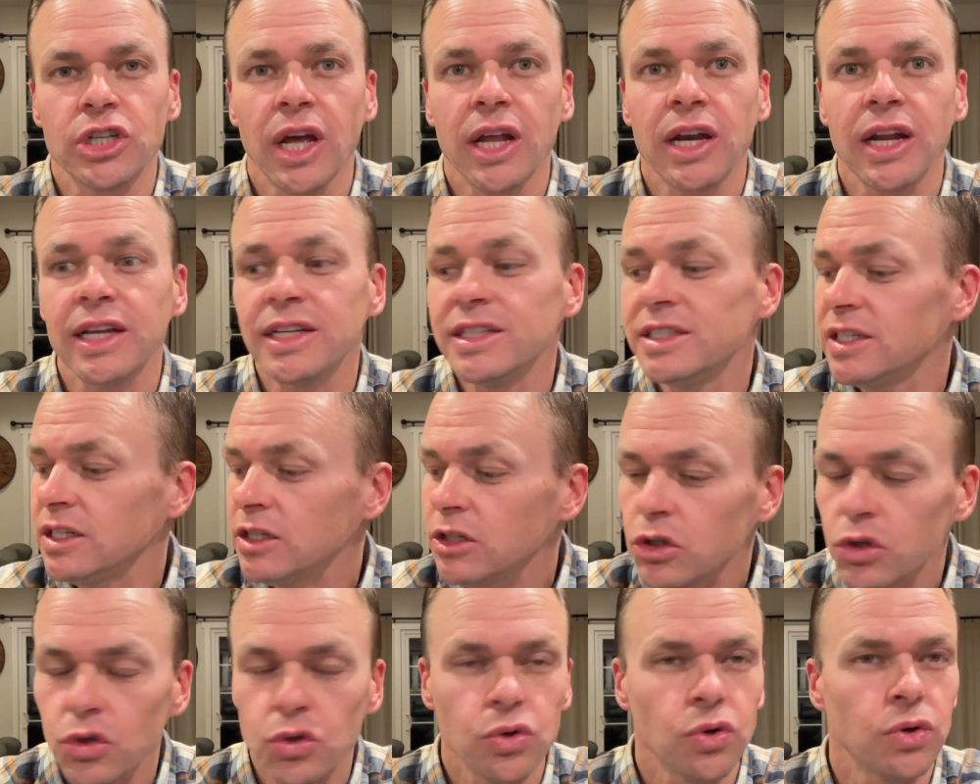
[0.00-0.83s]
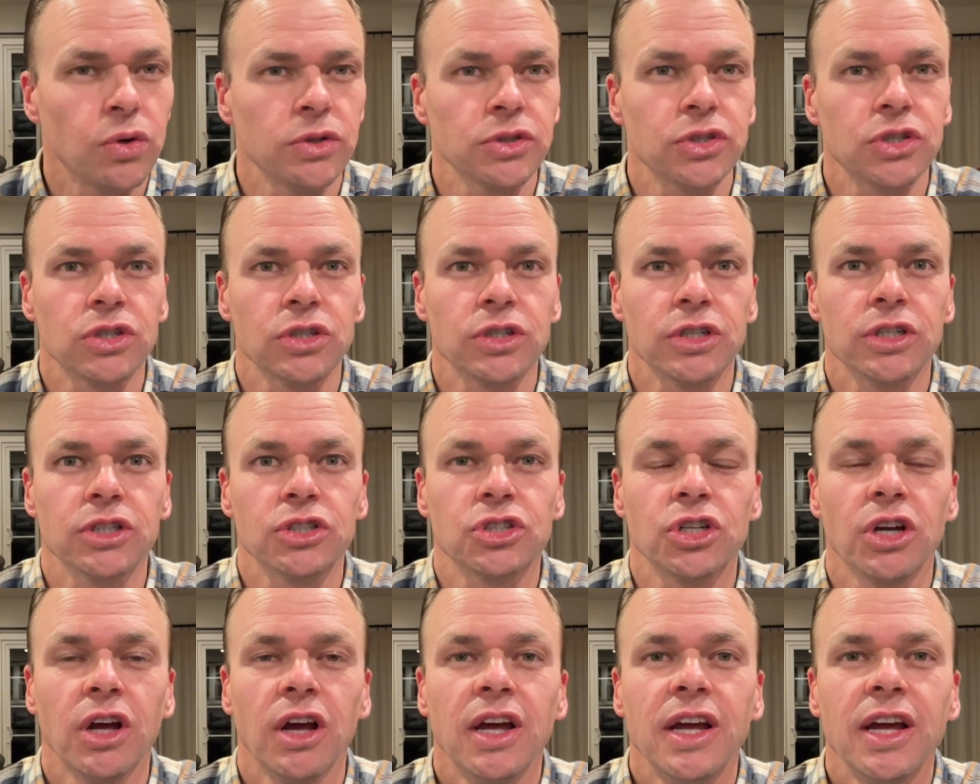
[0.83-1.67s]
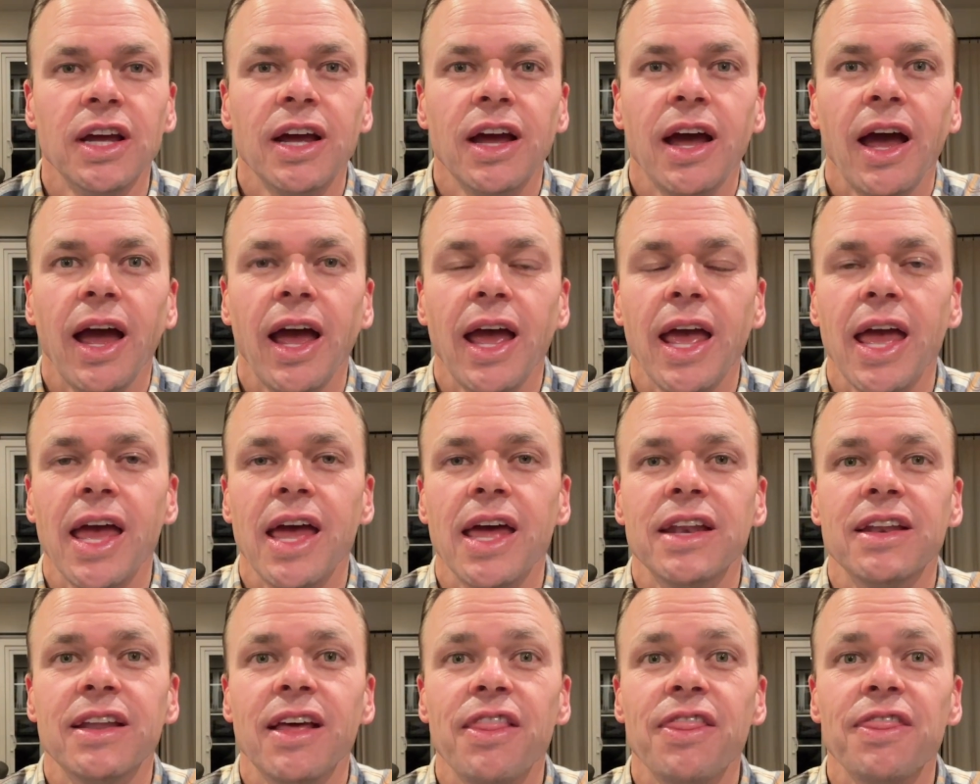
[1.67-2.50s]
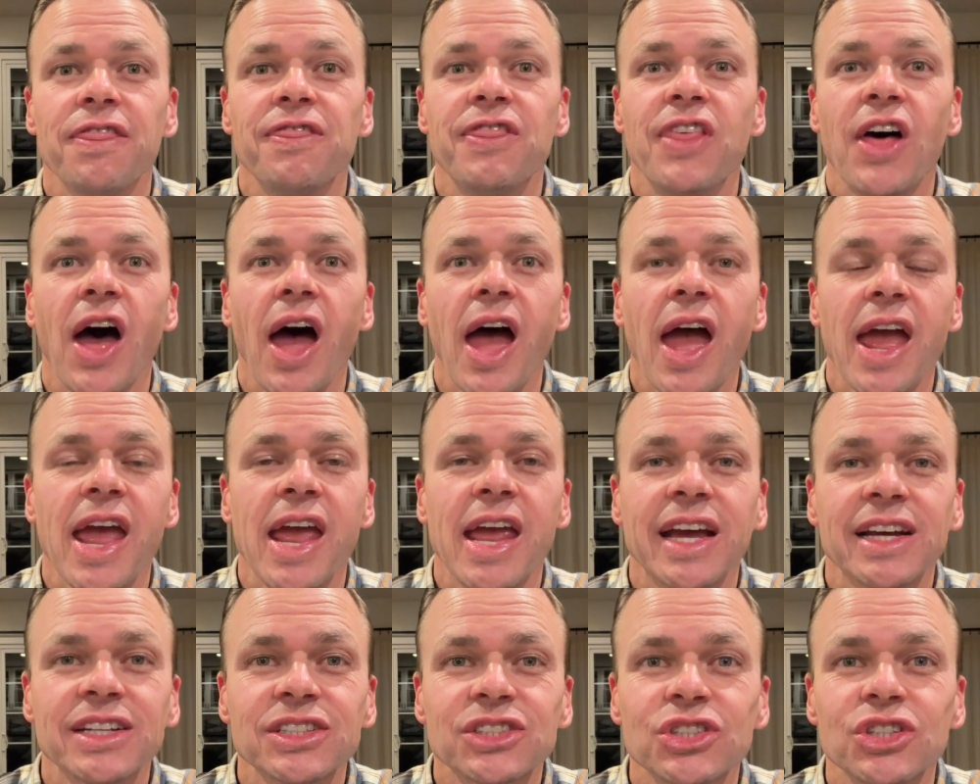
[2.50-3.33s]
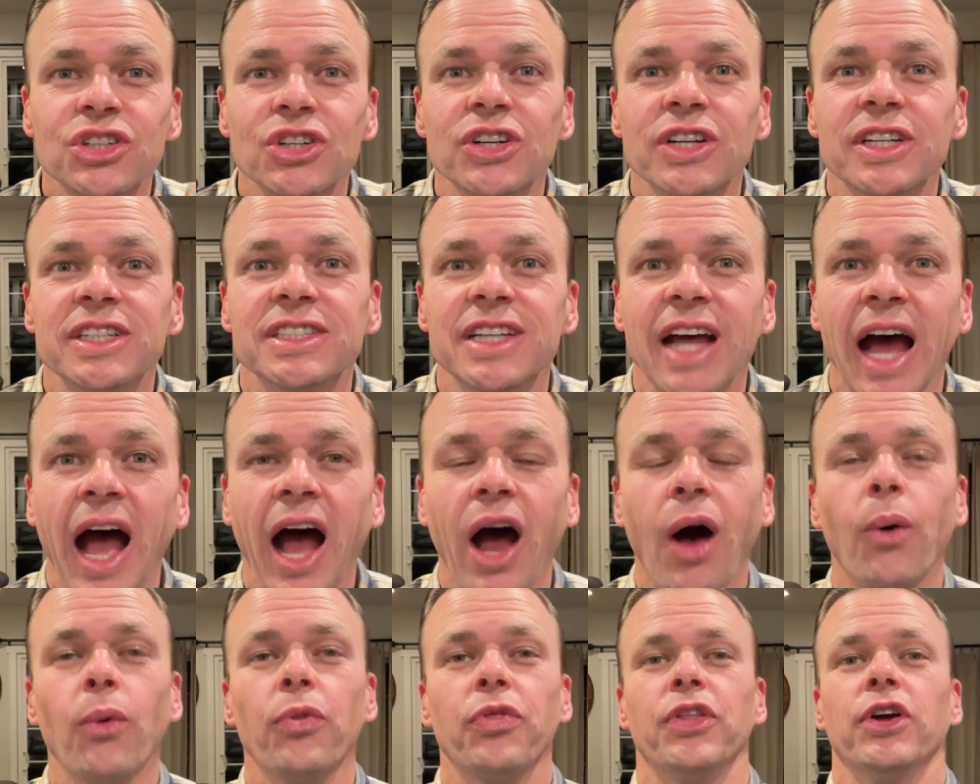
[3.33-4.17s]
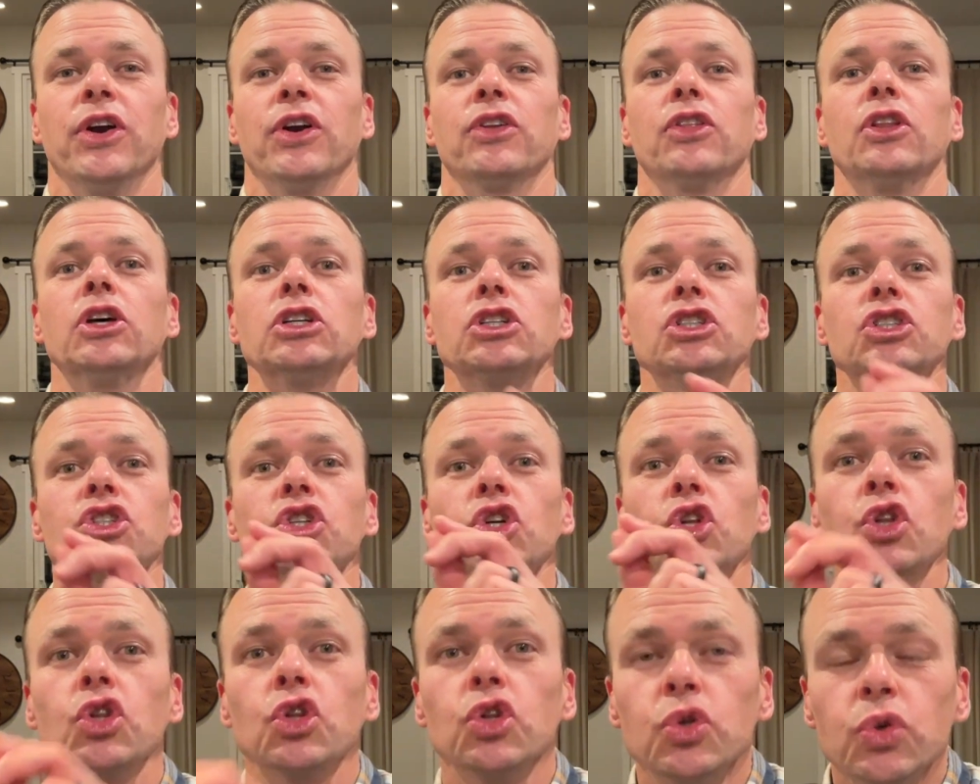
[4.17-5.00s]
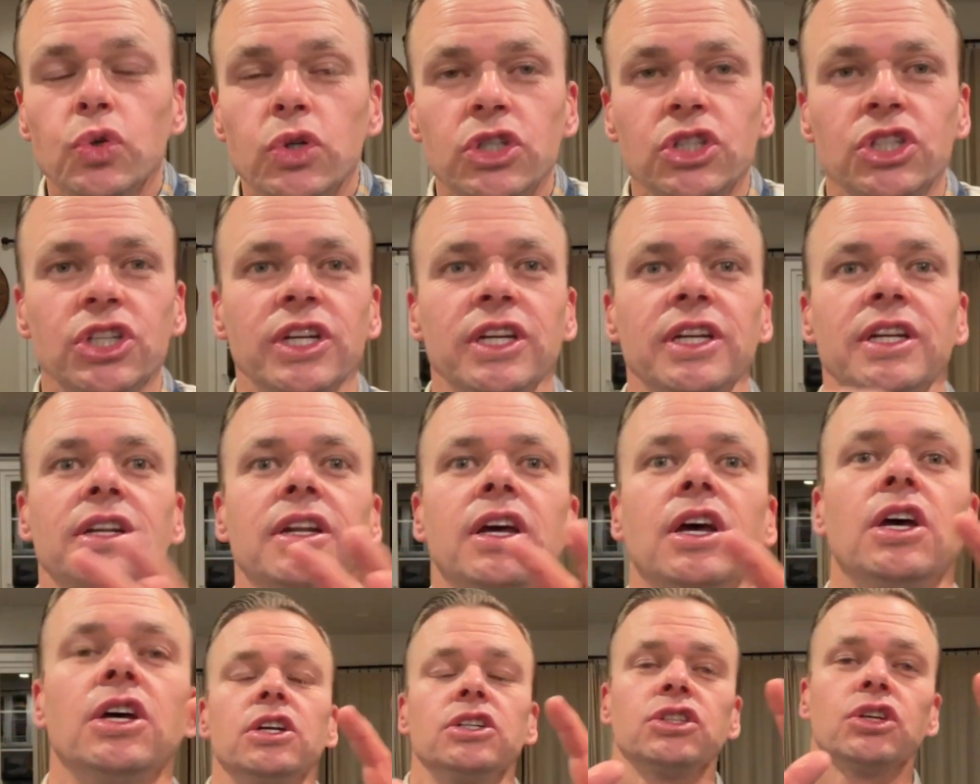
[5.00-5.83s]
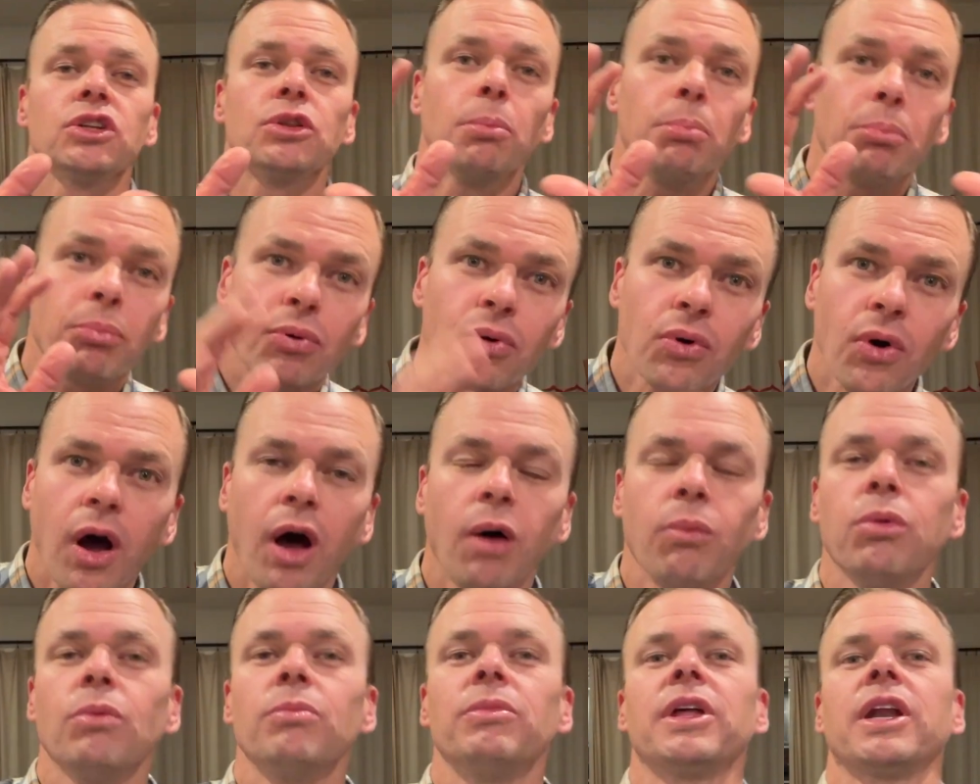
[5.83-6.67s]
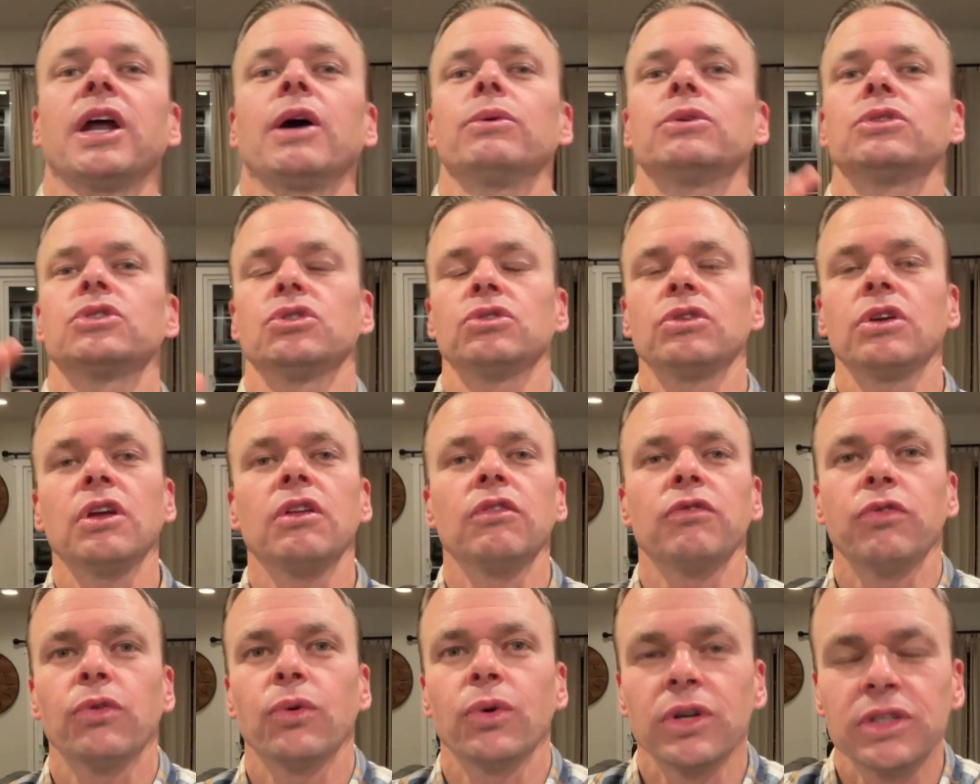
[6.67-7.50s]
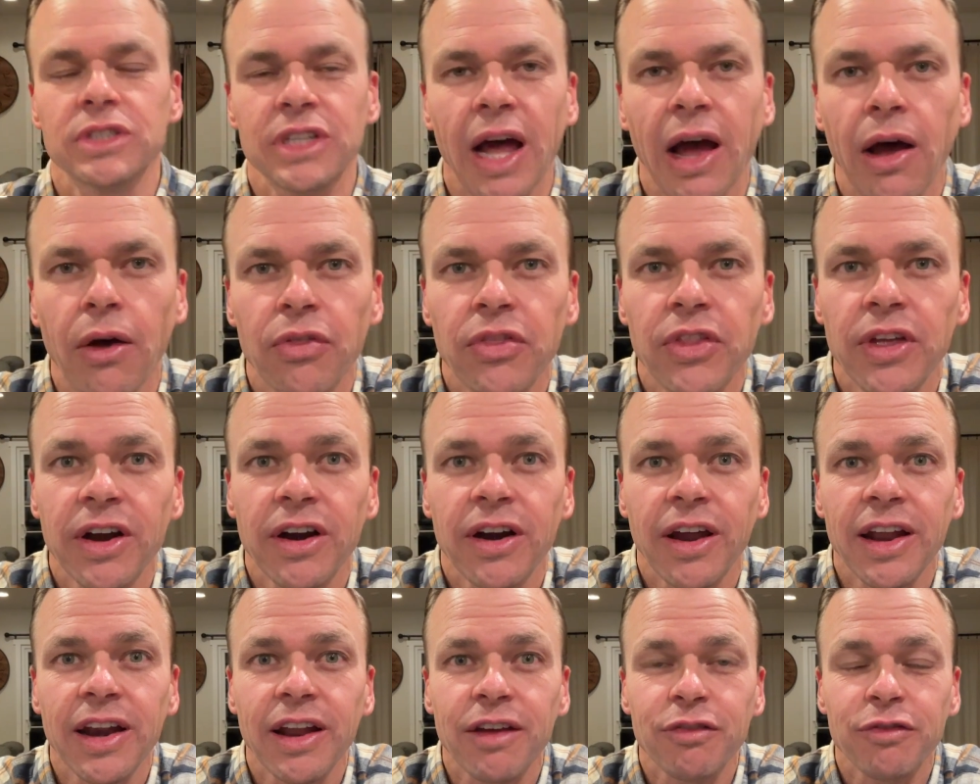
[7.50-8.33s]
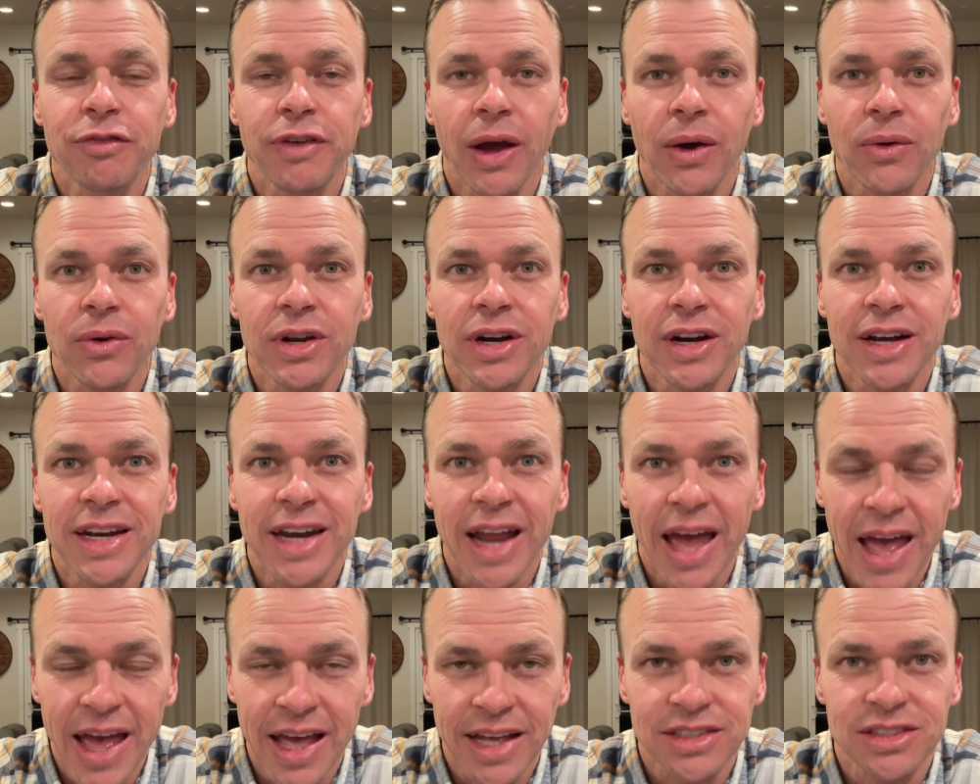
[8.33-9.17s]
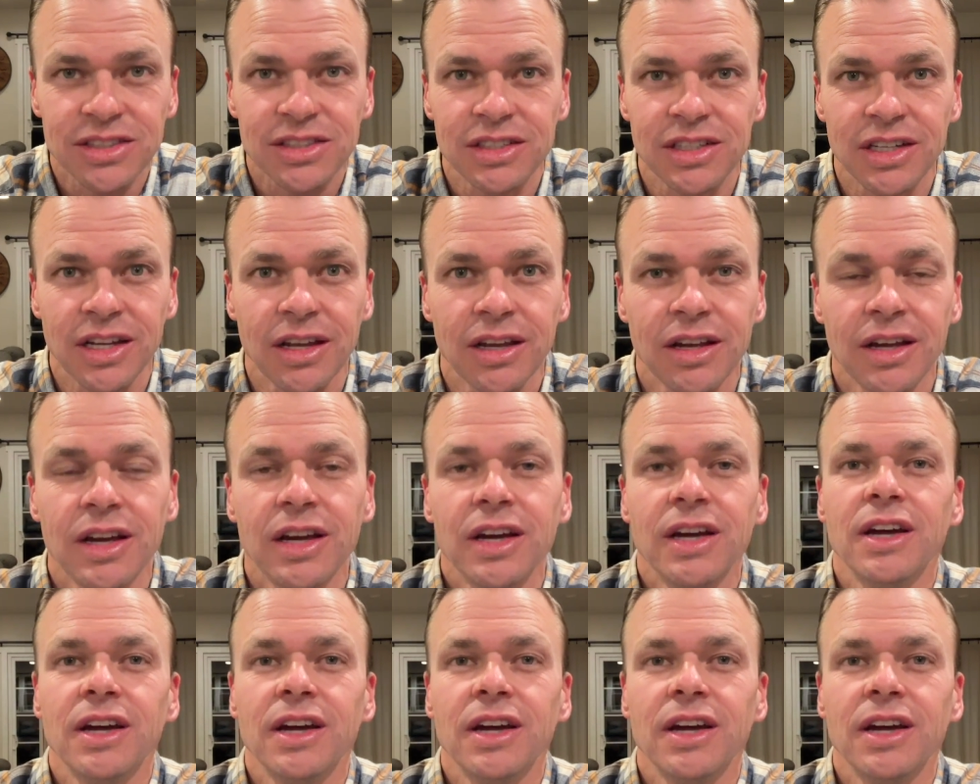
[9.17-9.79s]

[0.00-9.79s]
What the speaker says: And I did a Google search and the answer is out there. The solution to the problem that I was looking for is out there. And I found it on Etsy.